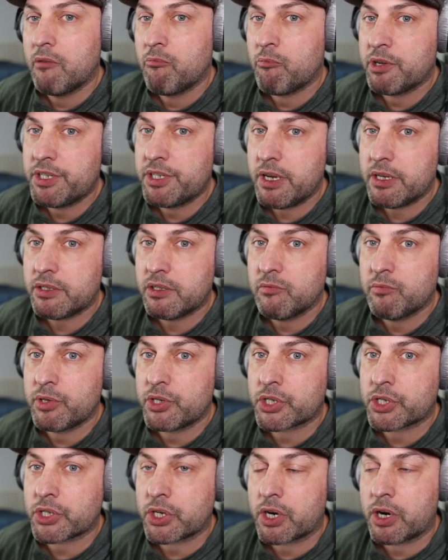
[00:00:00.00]
But just to be
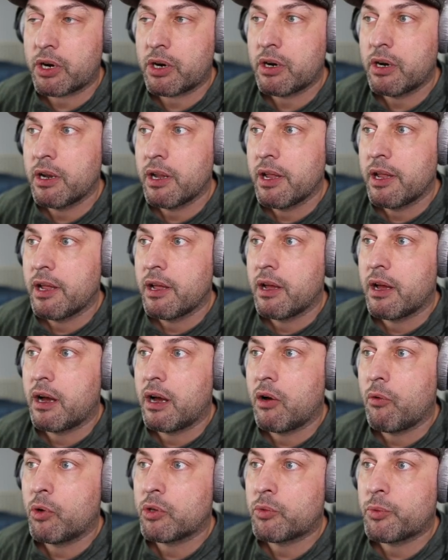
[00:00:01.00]
sure,
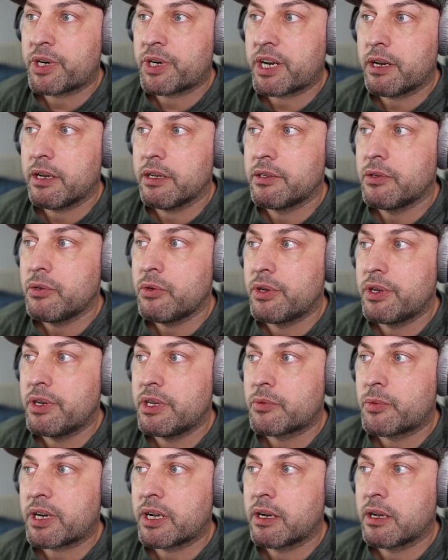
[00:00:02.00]
uh, what we're going to do
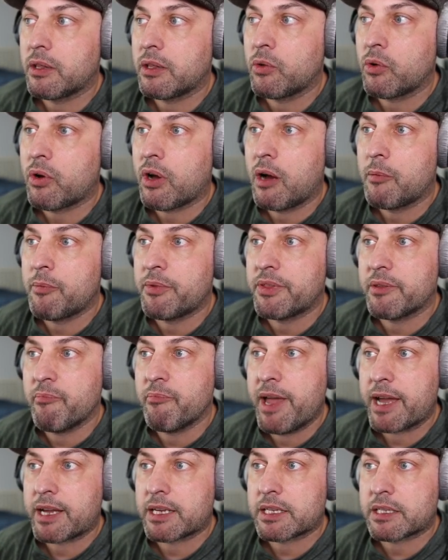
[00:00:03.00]
is we're going to look up the
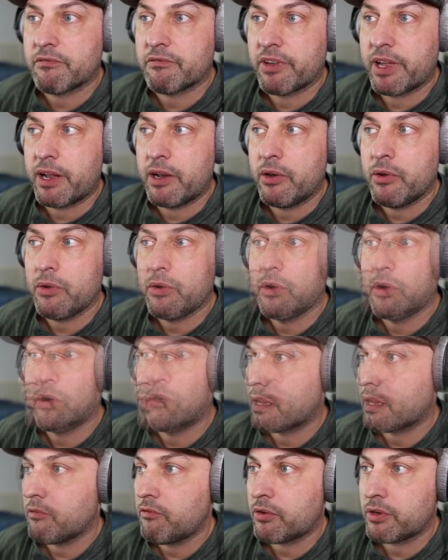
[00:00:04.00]
max value
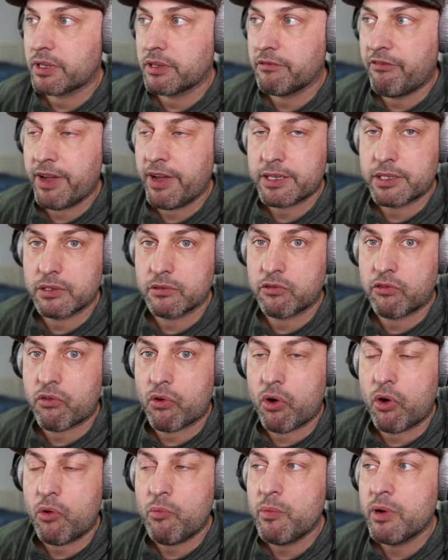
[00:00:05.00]
for the effective
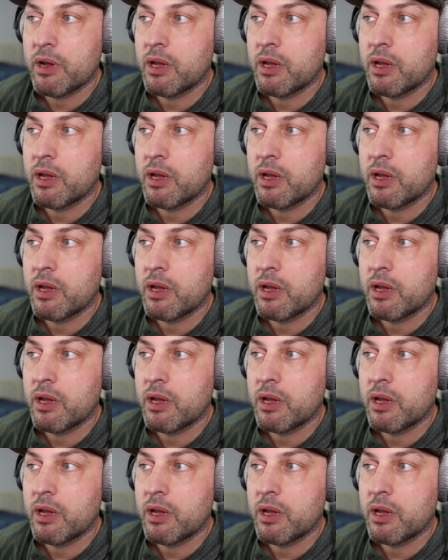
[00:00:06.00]
from,